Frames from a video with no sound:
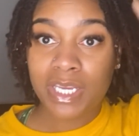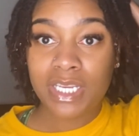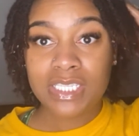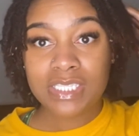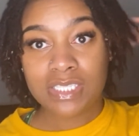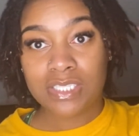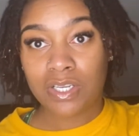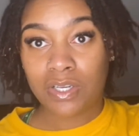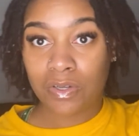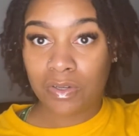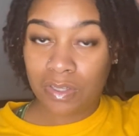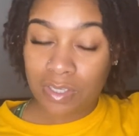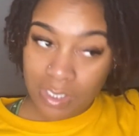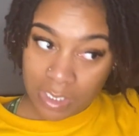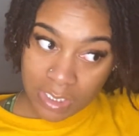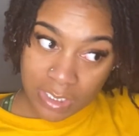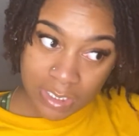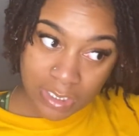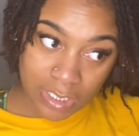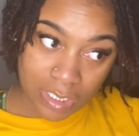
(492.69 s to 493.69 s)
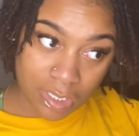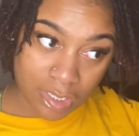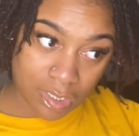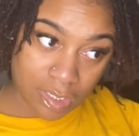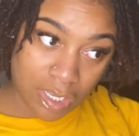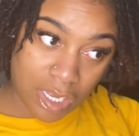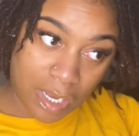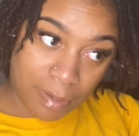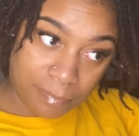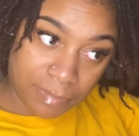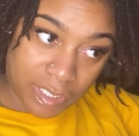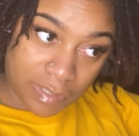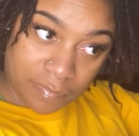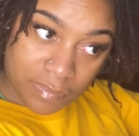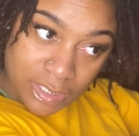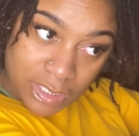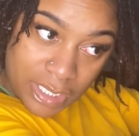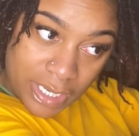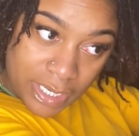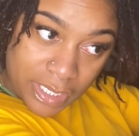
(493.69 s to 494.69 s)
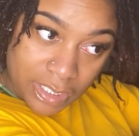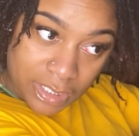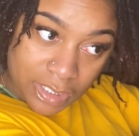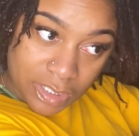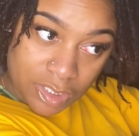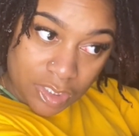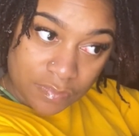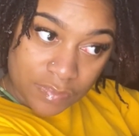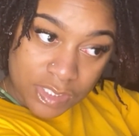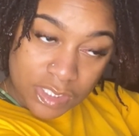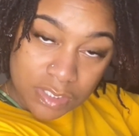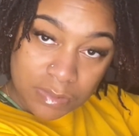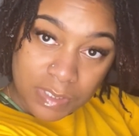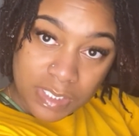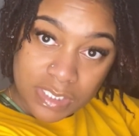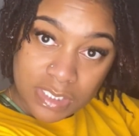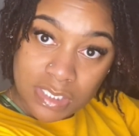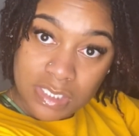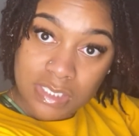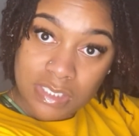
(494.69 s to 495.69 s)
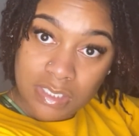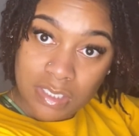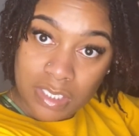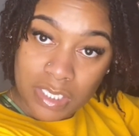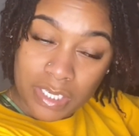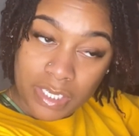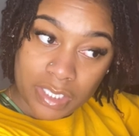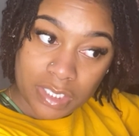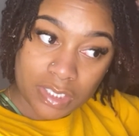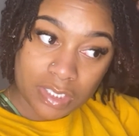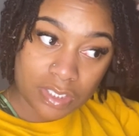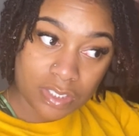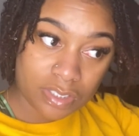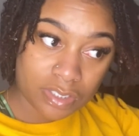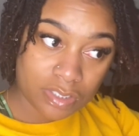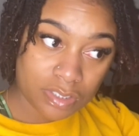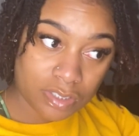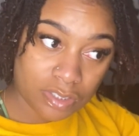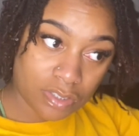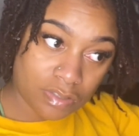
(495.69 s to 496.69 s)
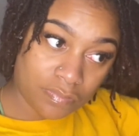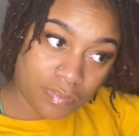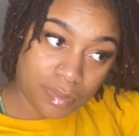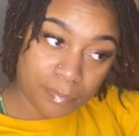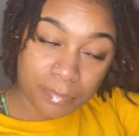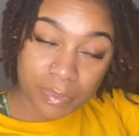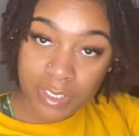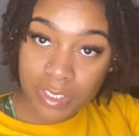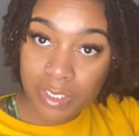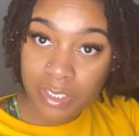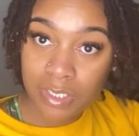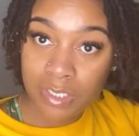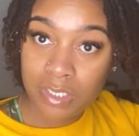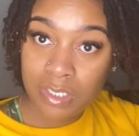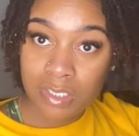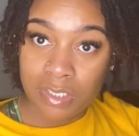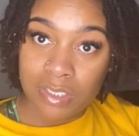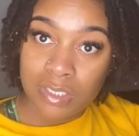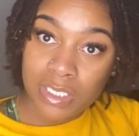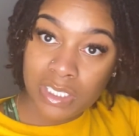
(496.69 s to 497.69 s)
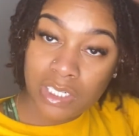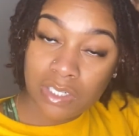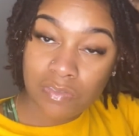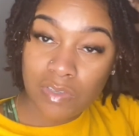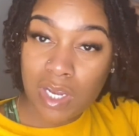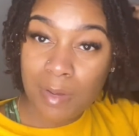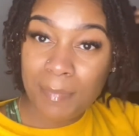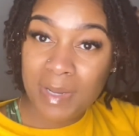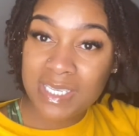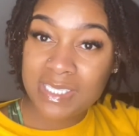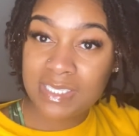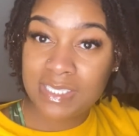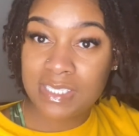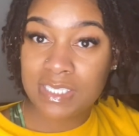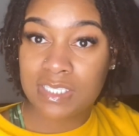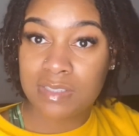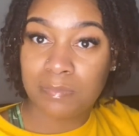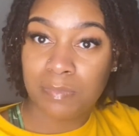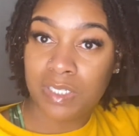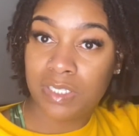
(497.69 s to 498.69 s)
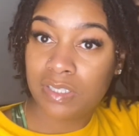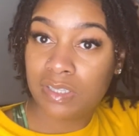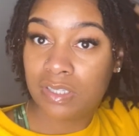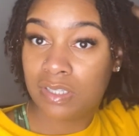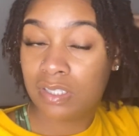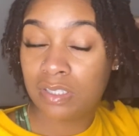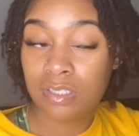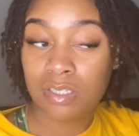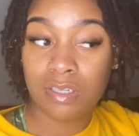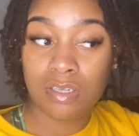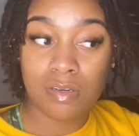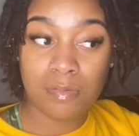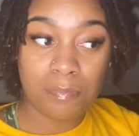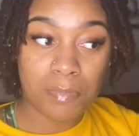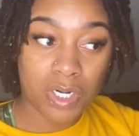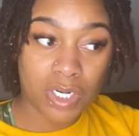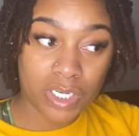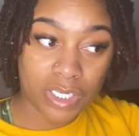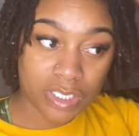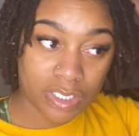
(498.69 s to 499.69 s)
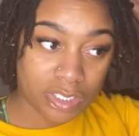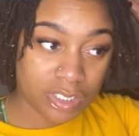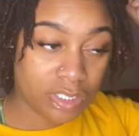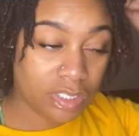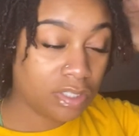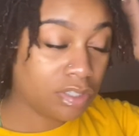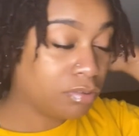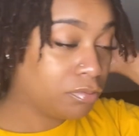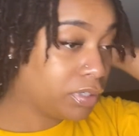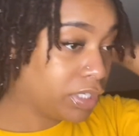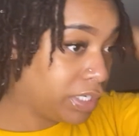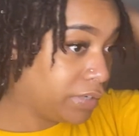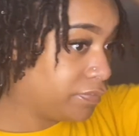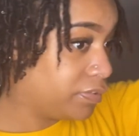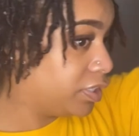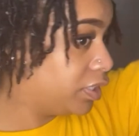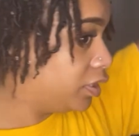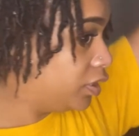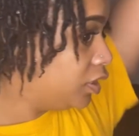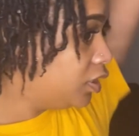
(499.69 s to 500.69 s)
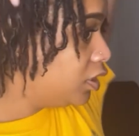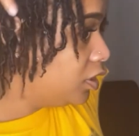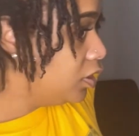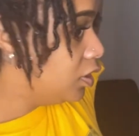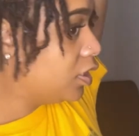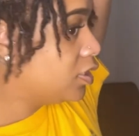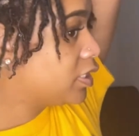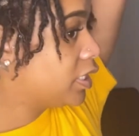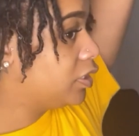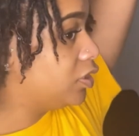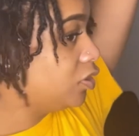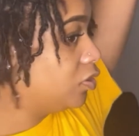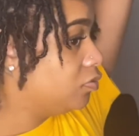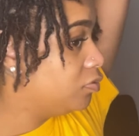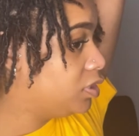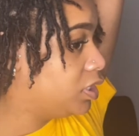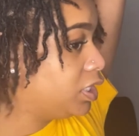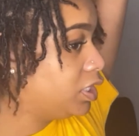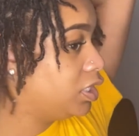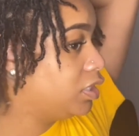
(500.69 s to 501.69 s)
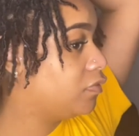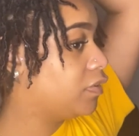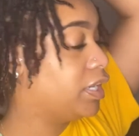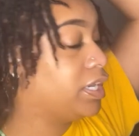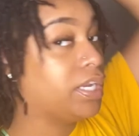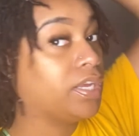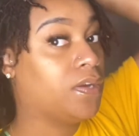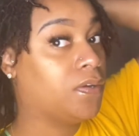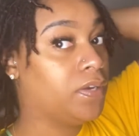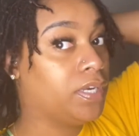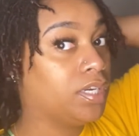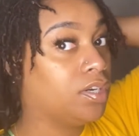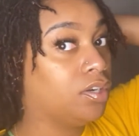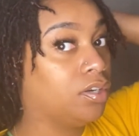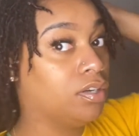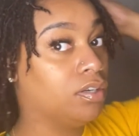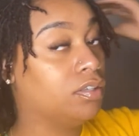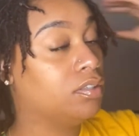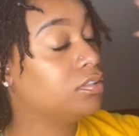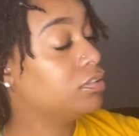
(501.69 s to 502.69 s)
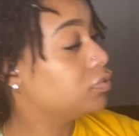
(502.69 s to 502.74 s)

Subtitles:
So yeah, I'm definitely not gonna retwist until like November, like around my 6-month mark or whatever, because I don't need it right now at all.